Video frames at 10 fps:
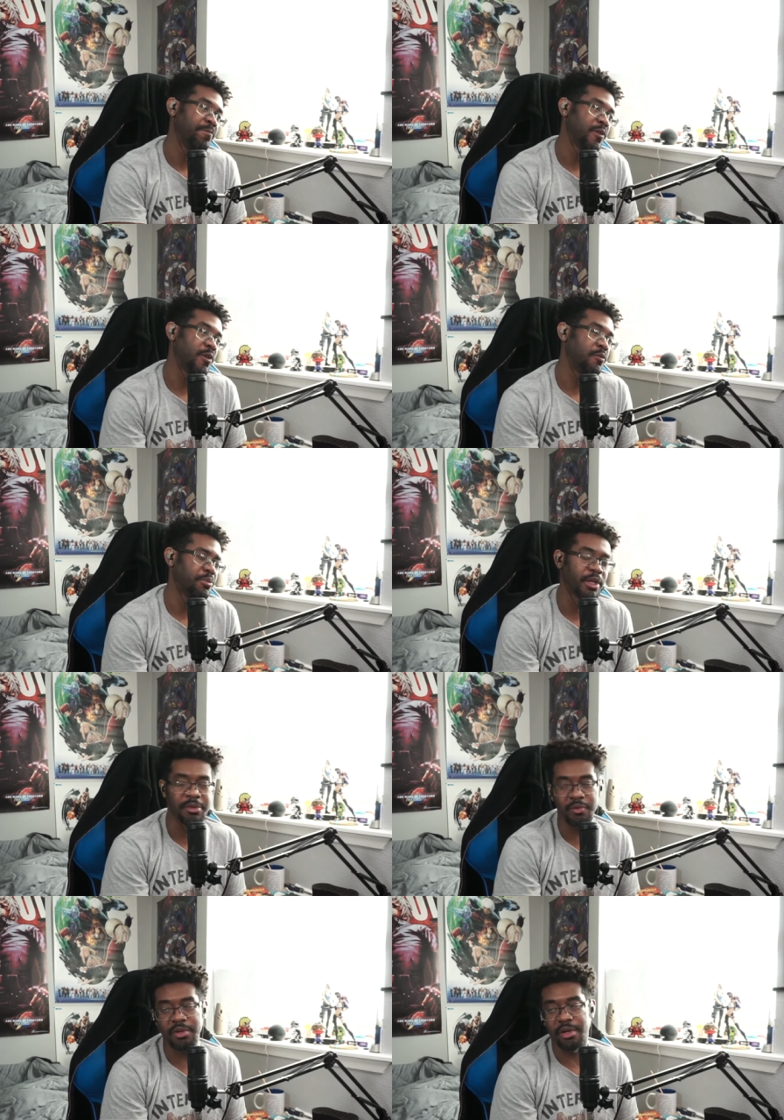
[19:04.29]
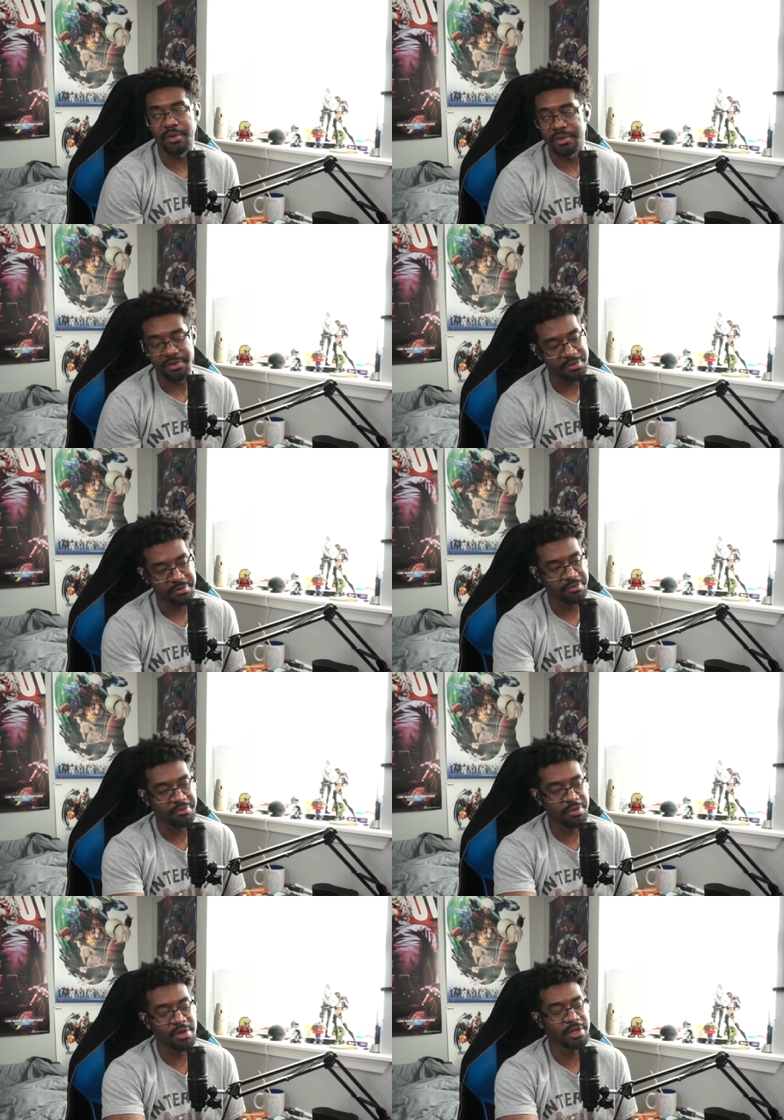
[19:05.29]
So, but I mean, we all know this.
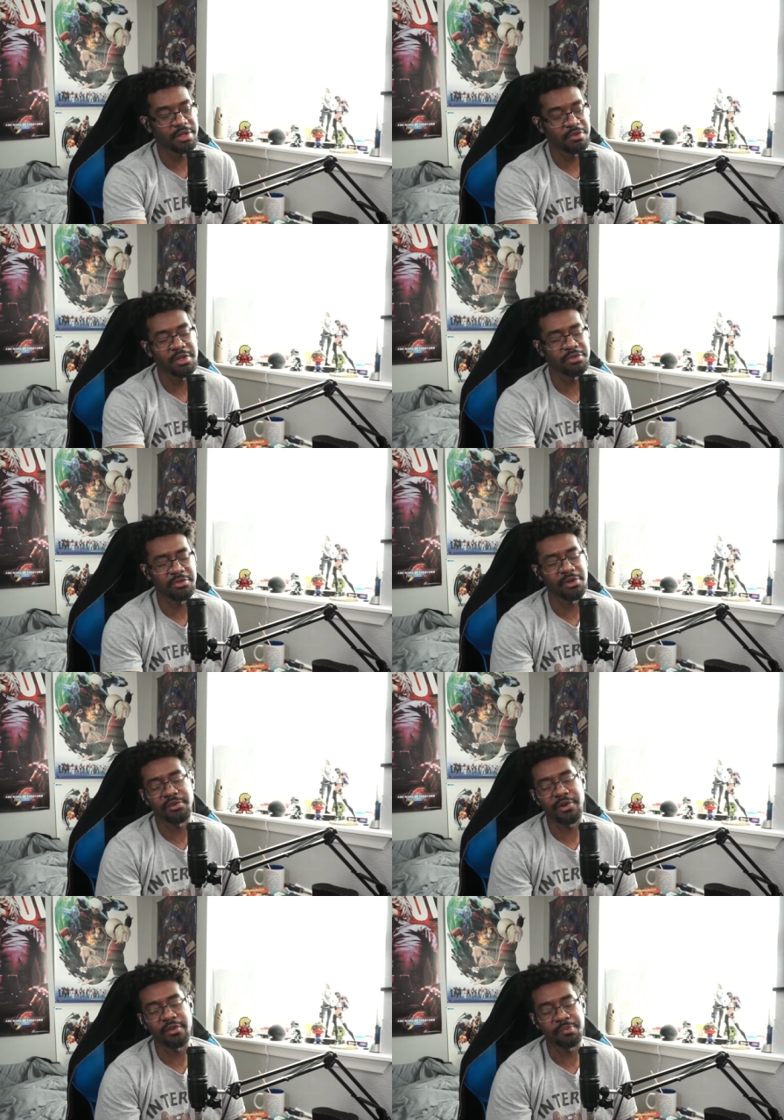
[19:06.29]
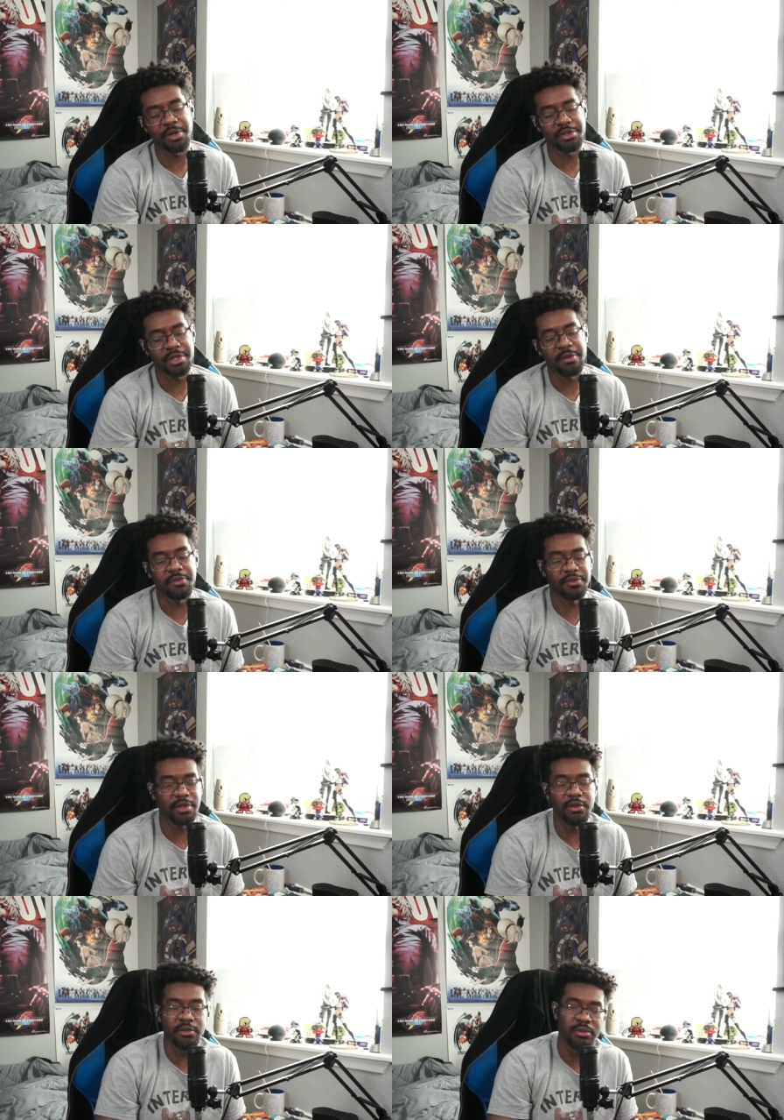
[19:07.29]
We all can agree that Street Fighter five's pressure game is
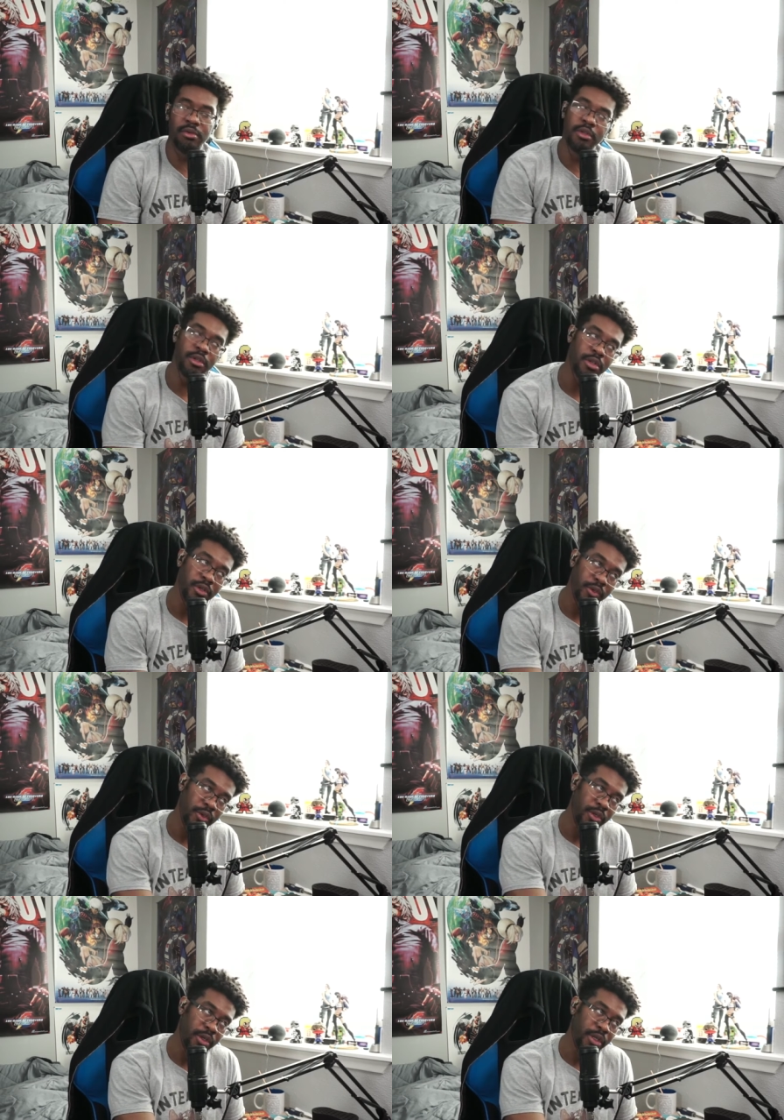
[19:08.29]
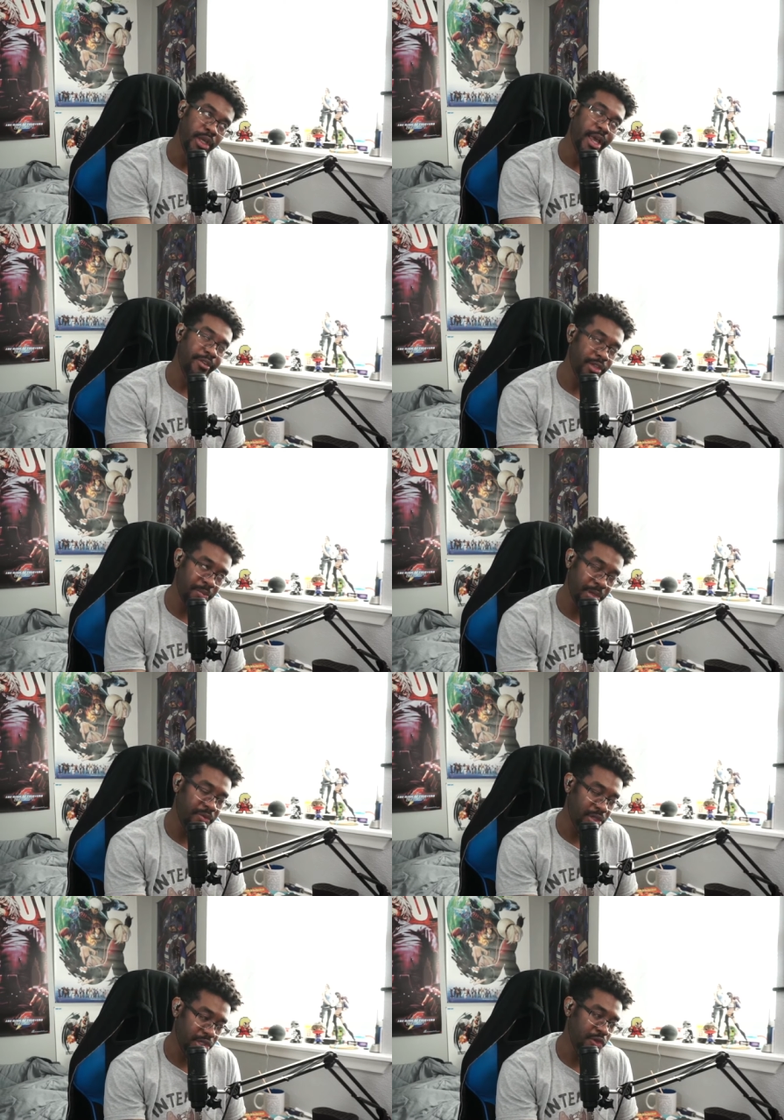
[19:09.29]
still, it's still a bit
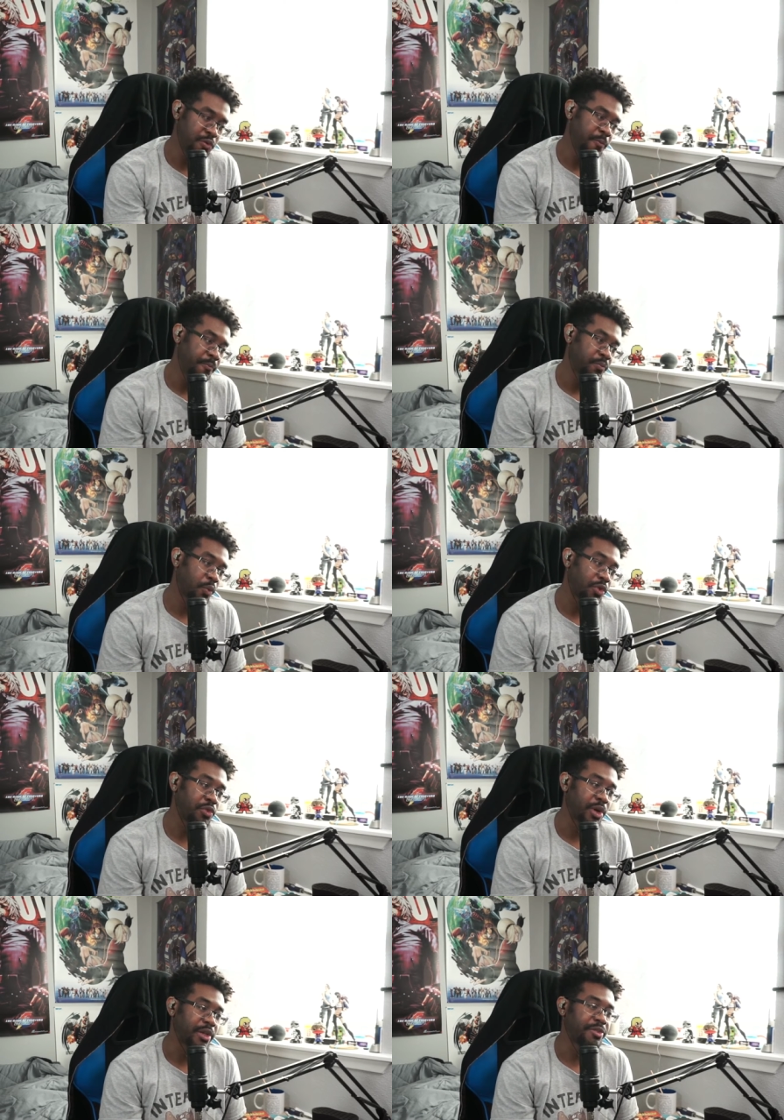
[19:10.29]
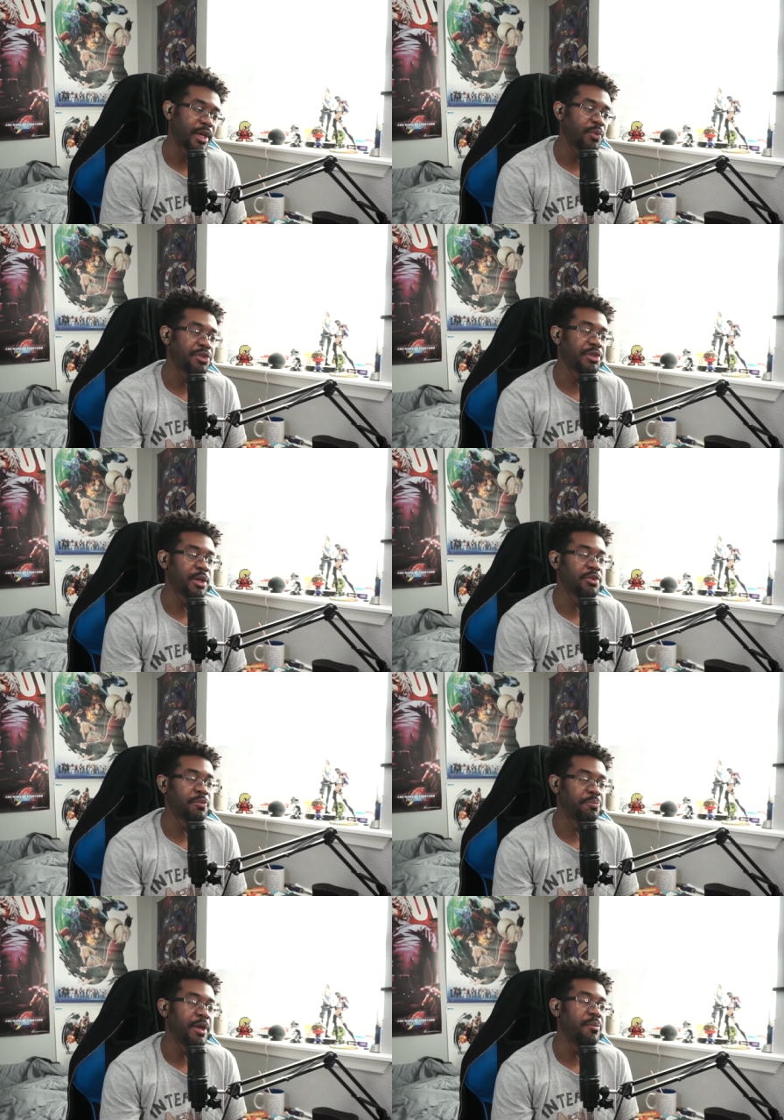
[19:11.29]
of an issue, which is why I say I wish that there was a
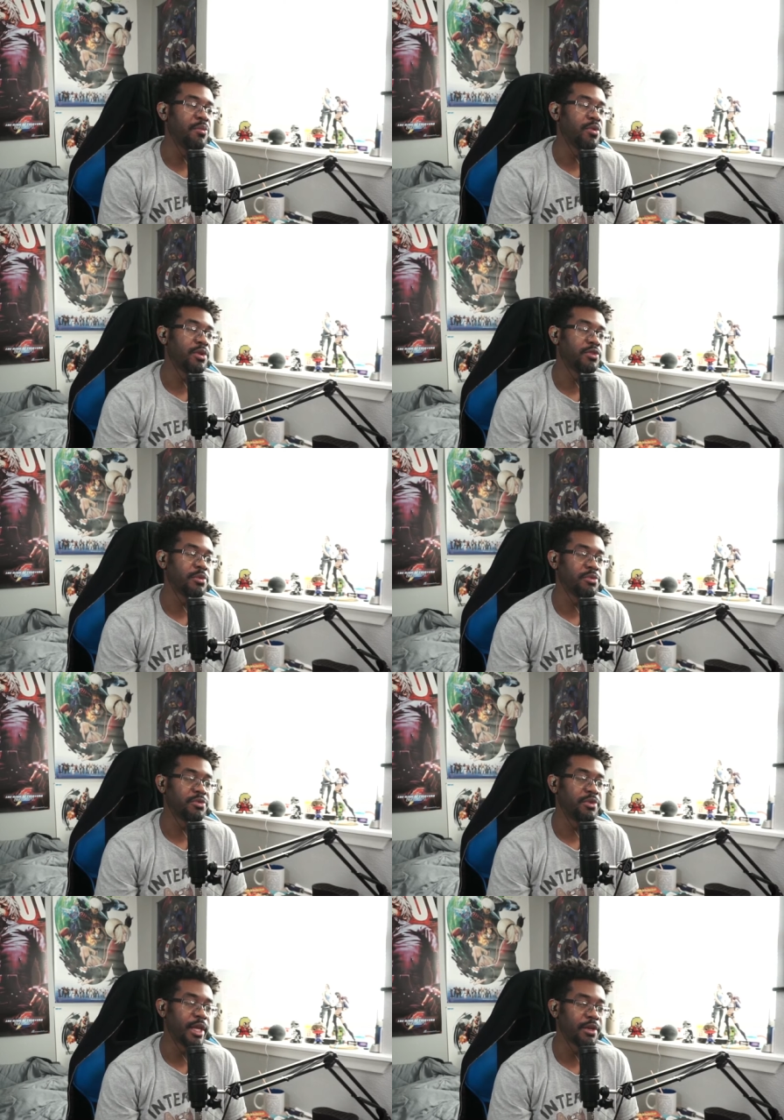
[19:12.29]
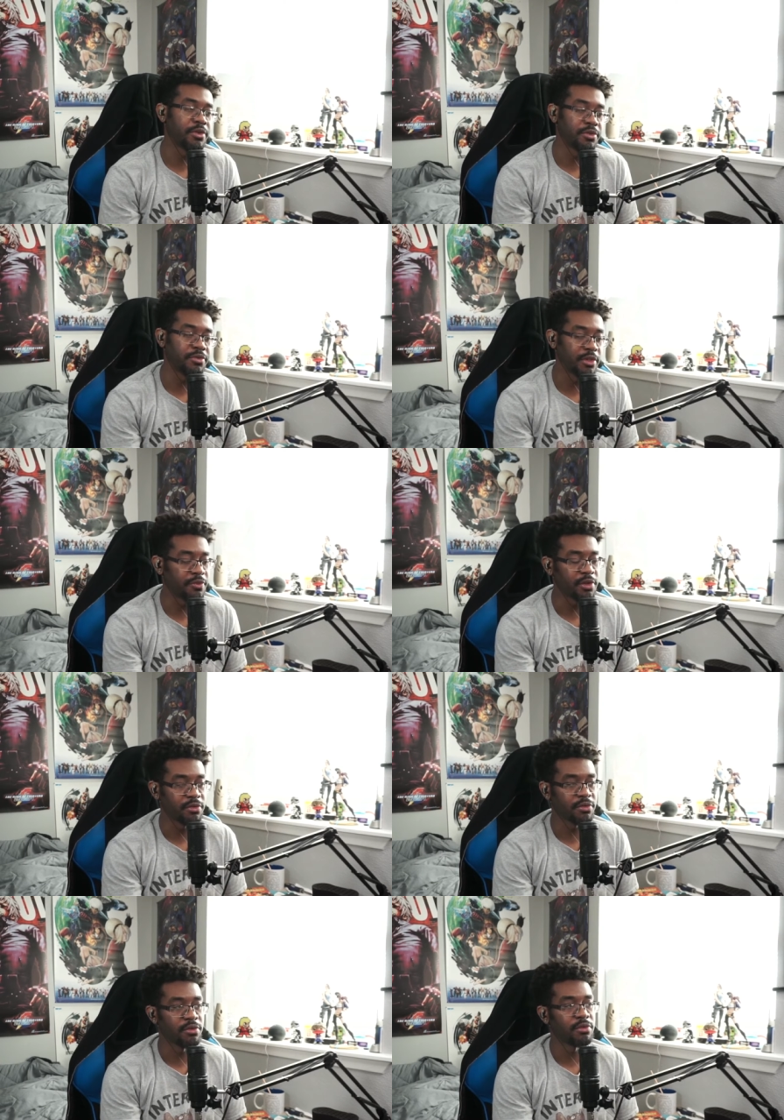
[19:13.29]
bit more in terms of layers of
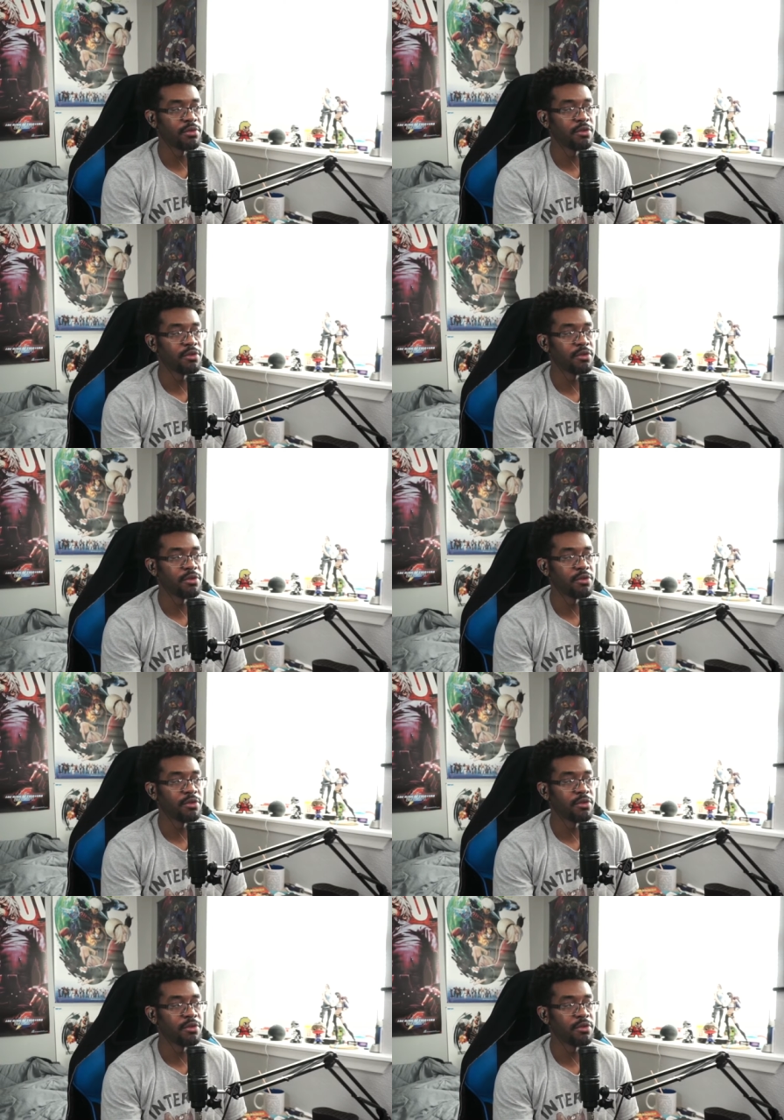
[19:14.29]
defense.